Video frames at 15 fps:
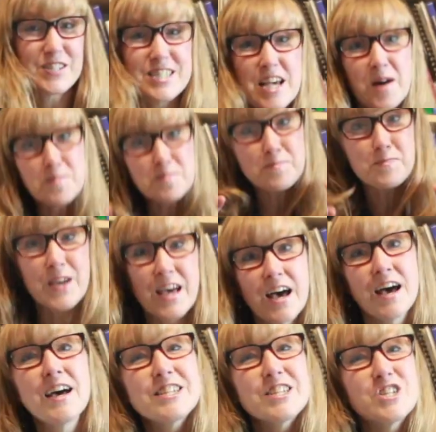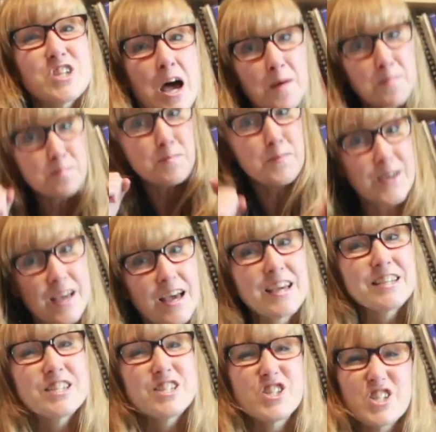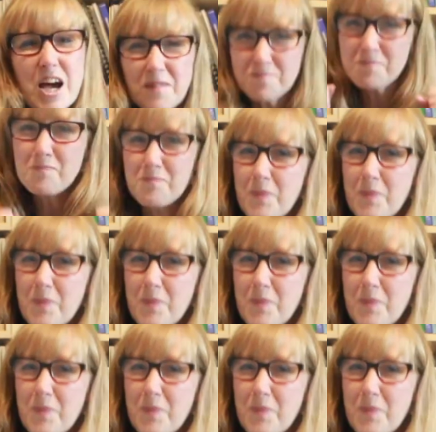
Jump, jump, jump